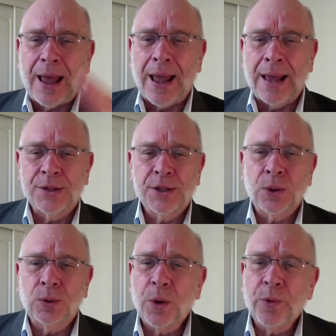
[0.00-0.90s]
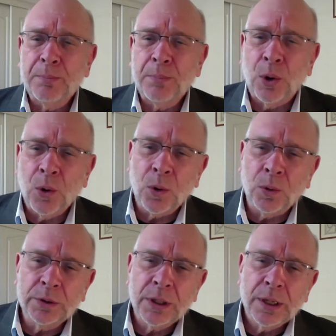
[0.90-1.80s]
And so lo and
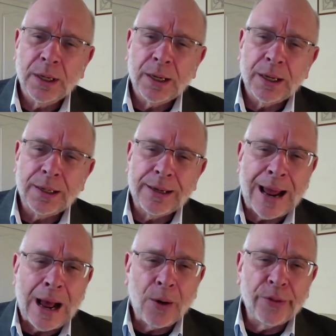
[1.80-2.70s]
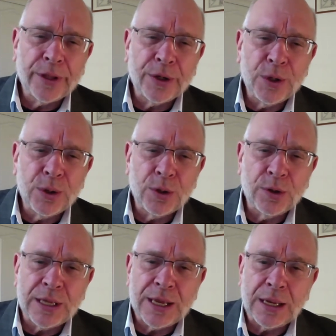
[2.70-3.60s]
behold, now
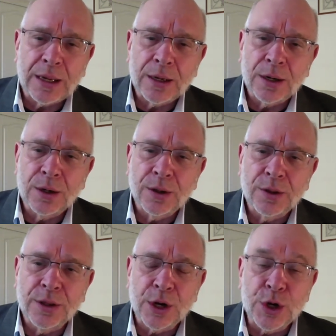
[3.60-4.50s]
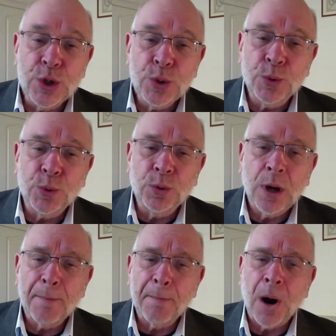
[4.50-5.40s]
the
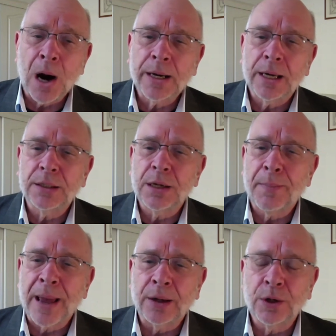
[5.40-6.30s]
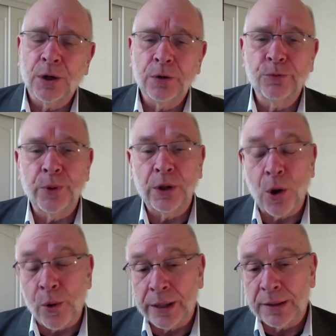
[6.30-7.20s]
new market demand curve will
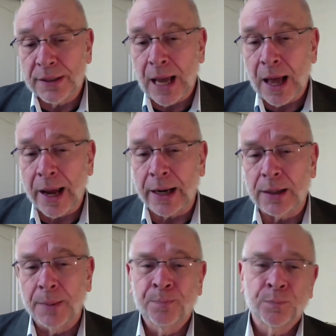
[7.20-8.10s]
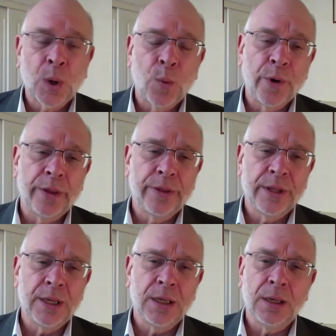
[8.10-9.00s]
coincide with
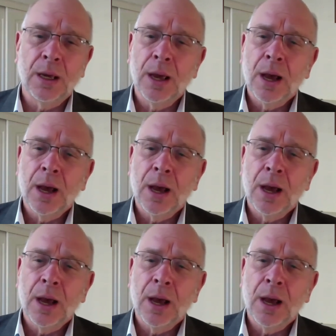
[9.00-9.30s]
the